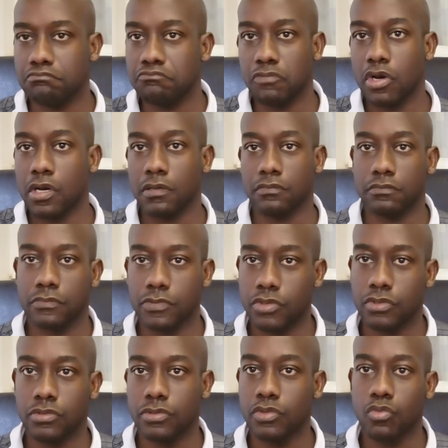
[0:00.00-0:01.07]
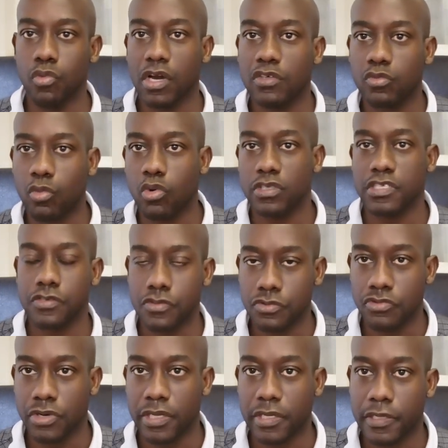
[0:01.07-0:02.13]
well, you want water to
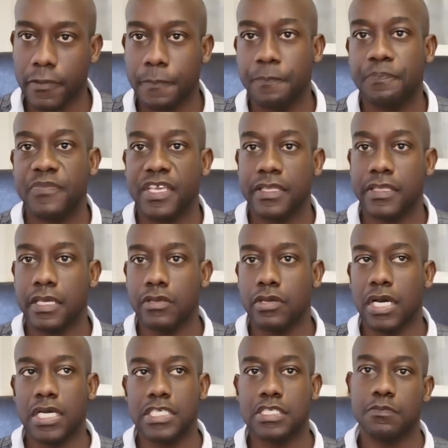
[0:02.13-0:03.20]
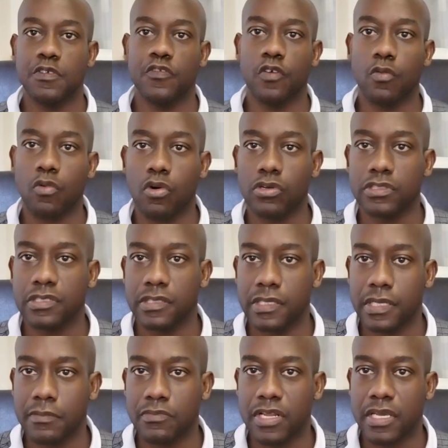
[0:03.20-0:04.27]
drink, then you ask me for water,
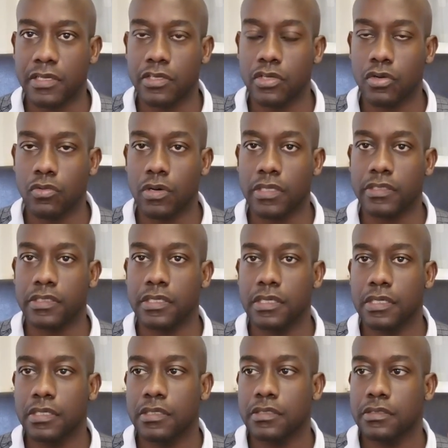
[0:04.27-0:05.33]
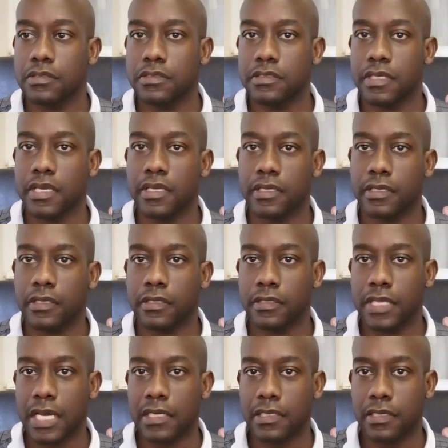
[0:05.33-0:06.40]
then I'm like, you know what, take
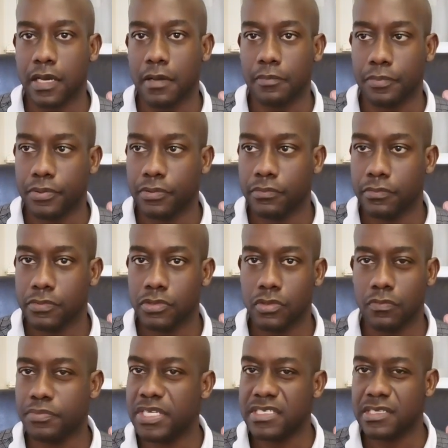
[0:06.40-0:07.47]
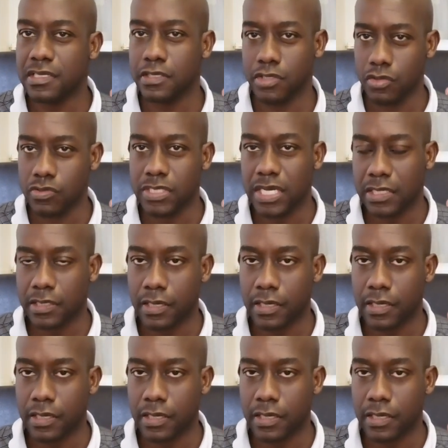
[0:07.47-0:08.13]
that cup. So basically use that